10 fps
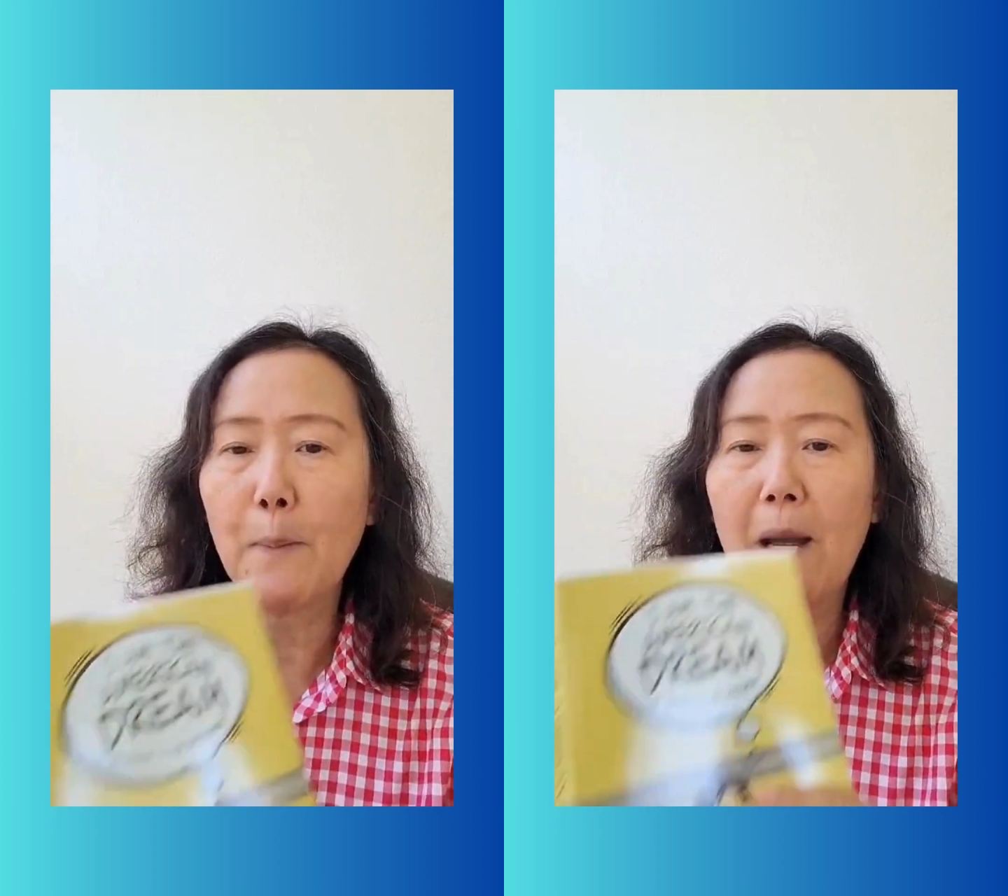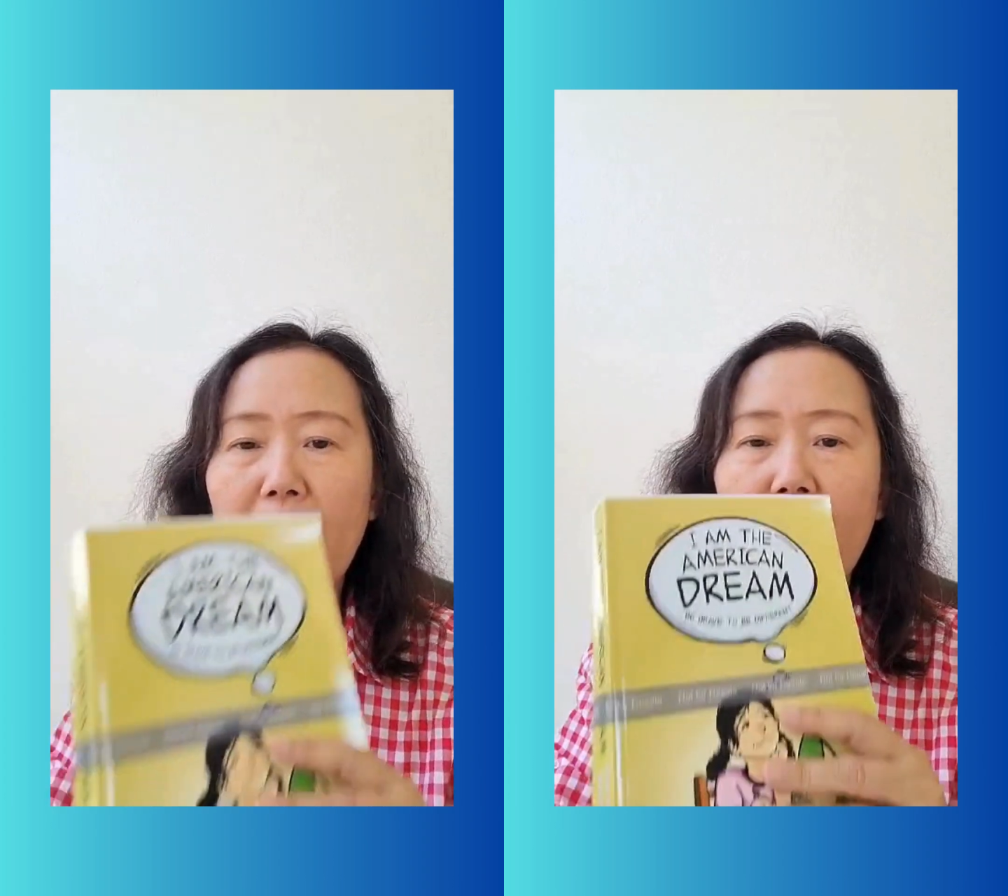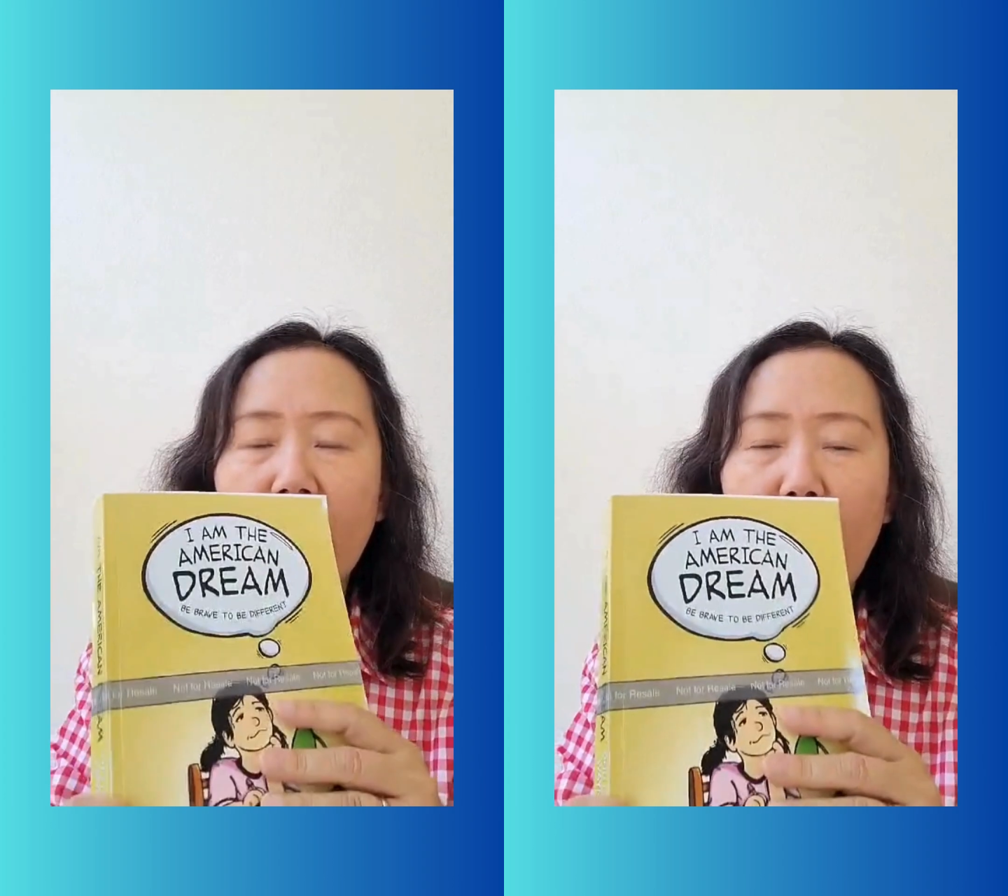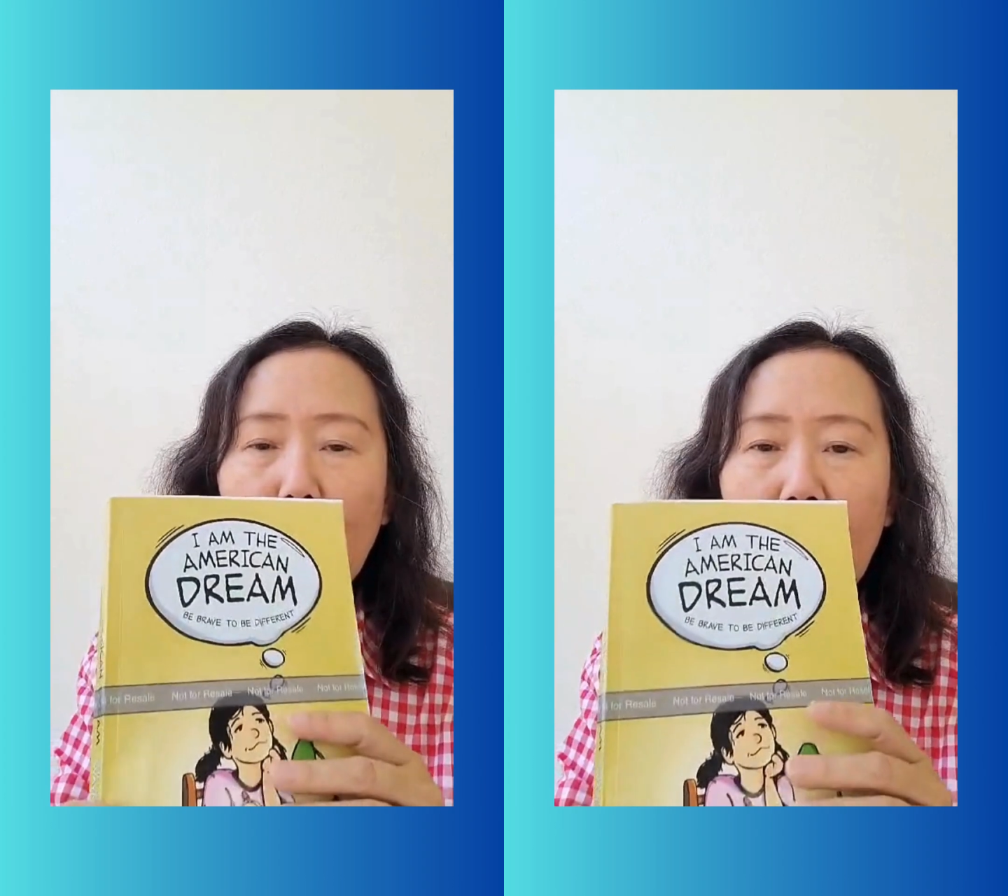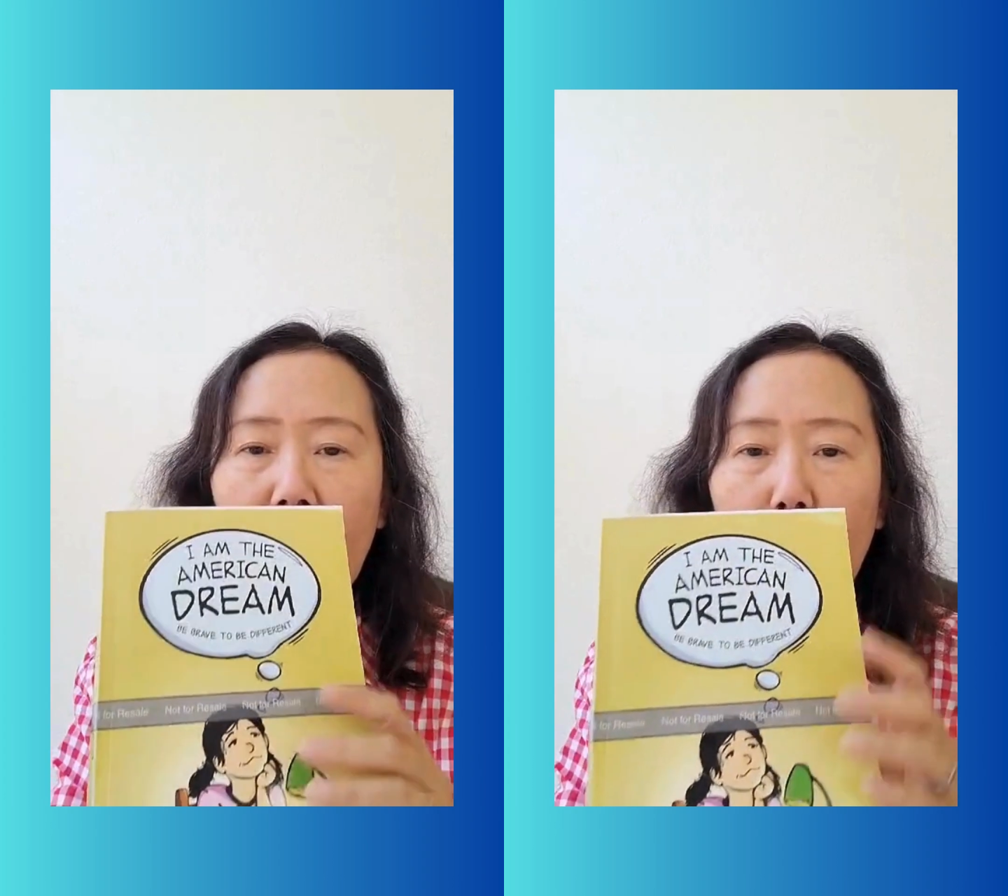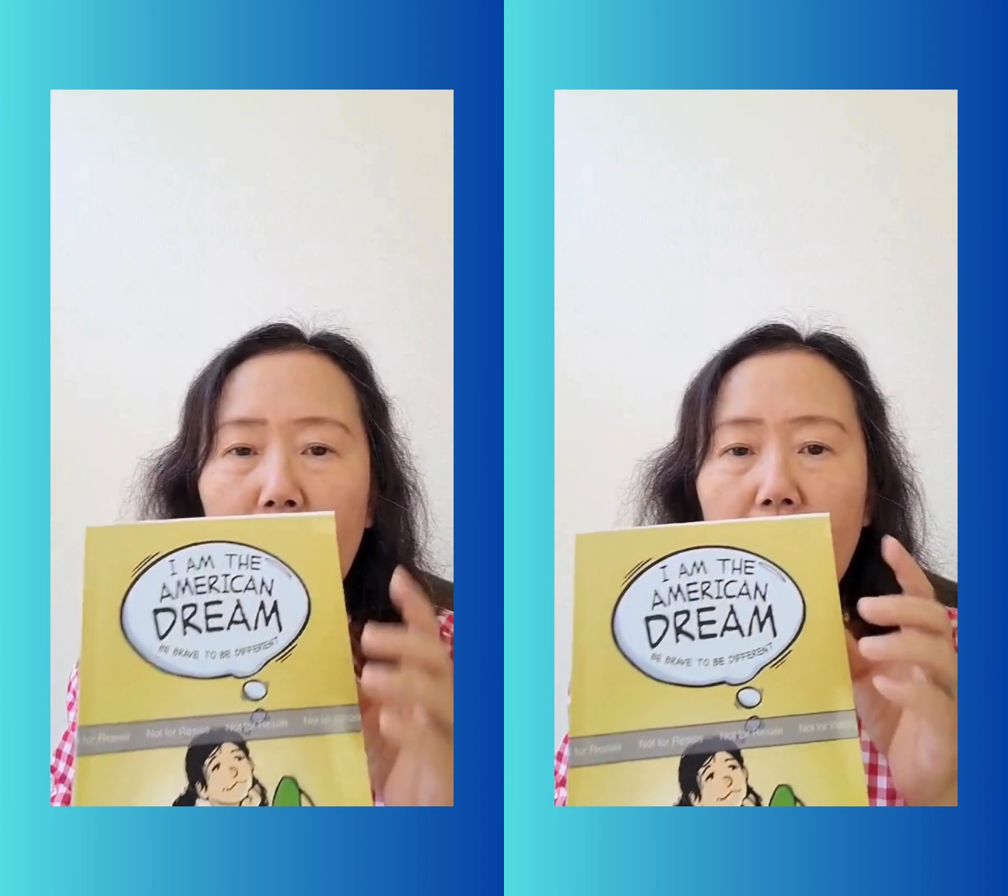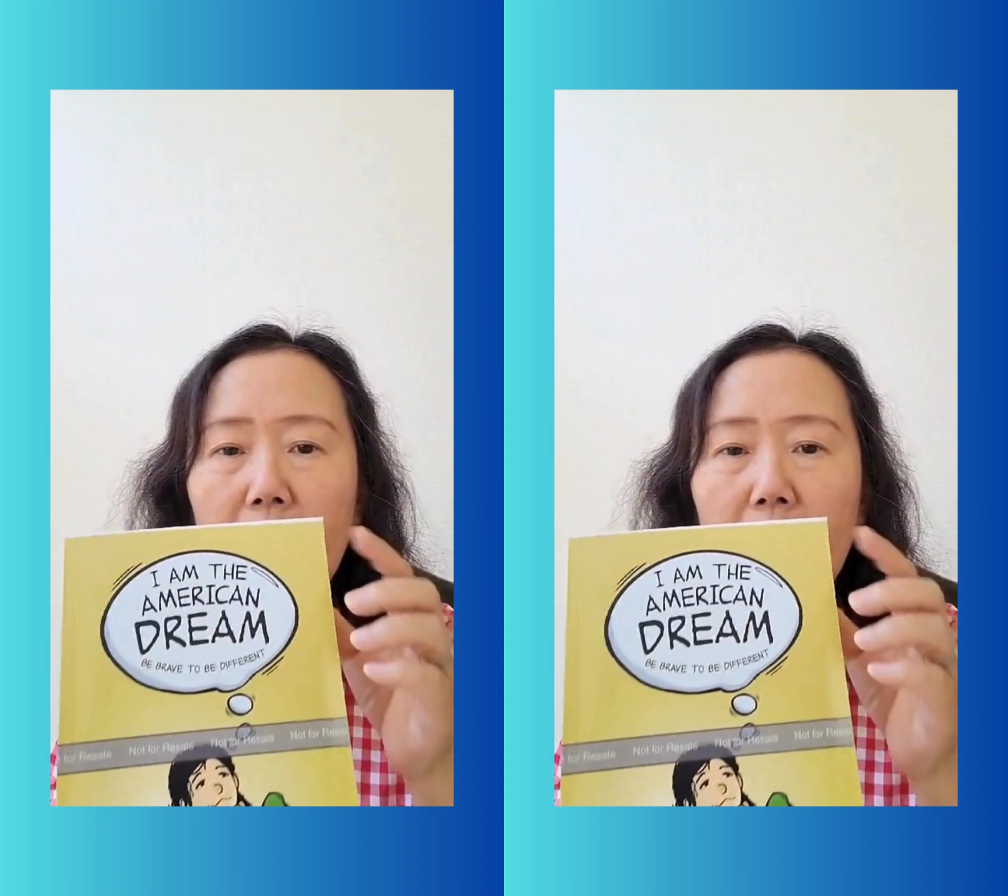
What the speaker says: but I find out that